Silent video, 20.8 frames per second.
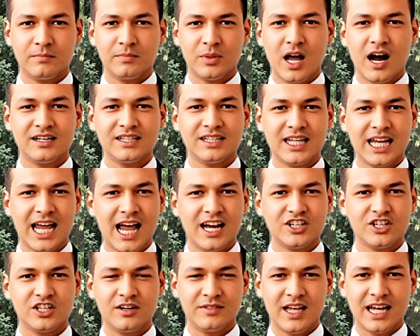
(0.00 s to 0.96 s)
blocks the
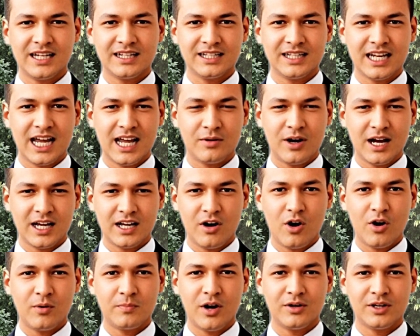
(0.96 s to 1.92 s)
action of antidiuretic
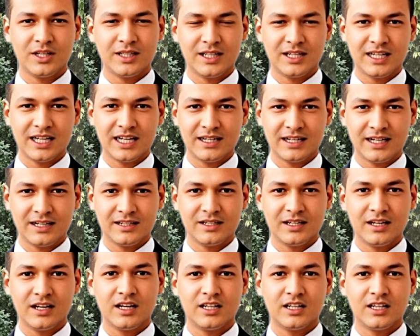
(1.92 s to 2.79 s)
hormone in the kidneys,